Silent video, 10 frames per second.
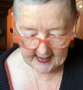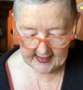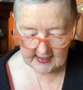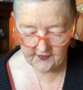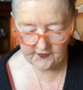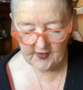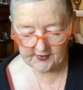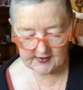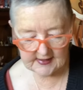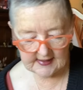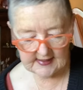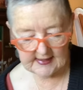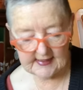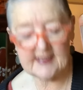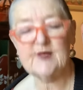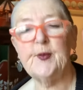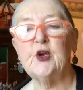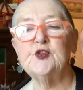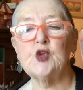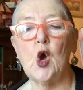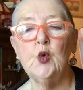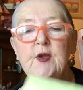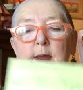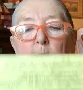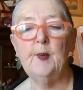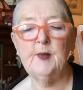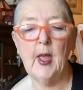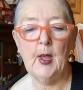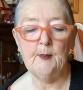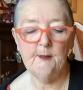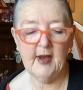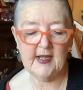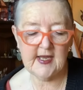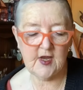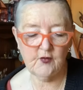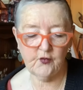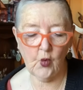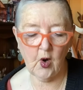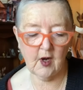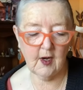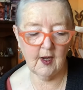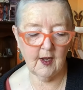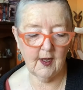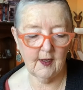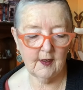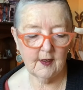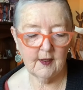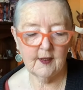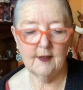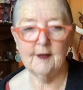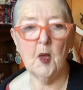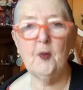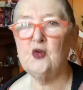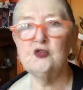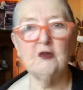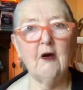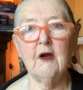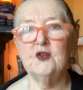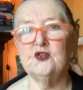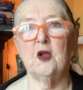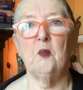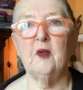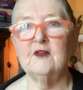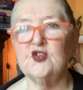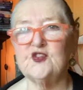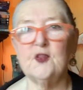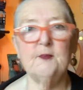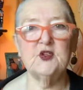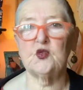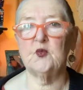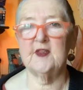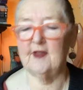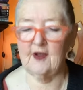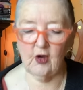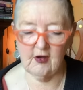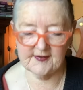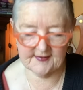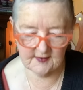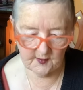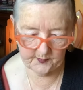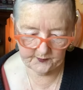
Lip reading: He felt his parents owed him money for emotional hardship, just the misery they caused him.